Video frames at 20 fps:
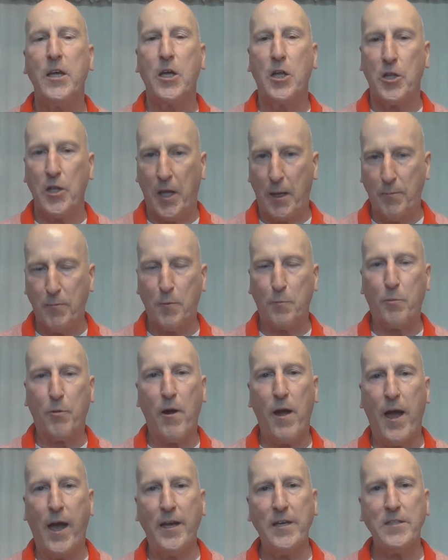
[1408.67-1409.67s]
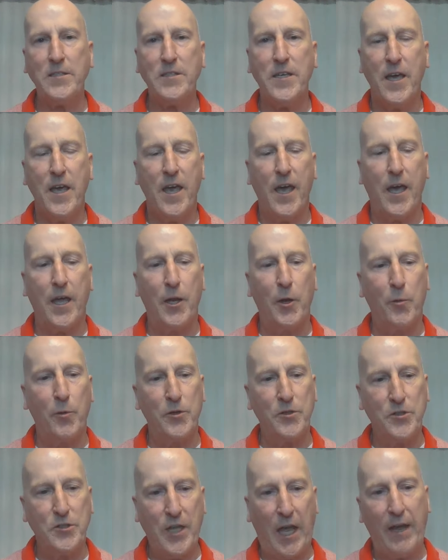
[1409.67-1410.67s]
claimed the prize, and it
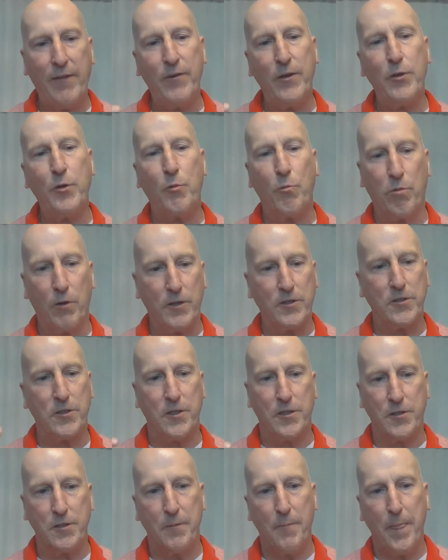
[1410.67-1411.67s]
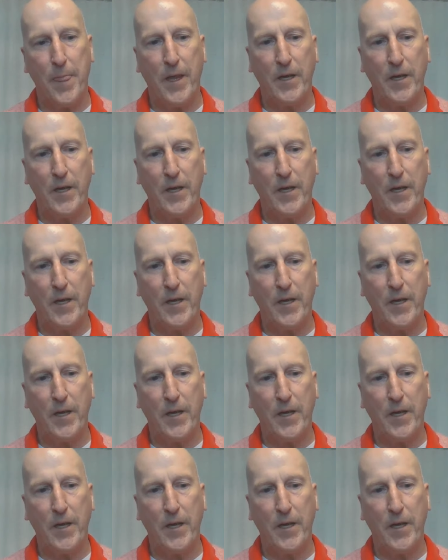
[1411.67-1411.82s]
was David Richland.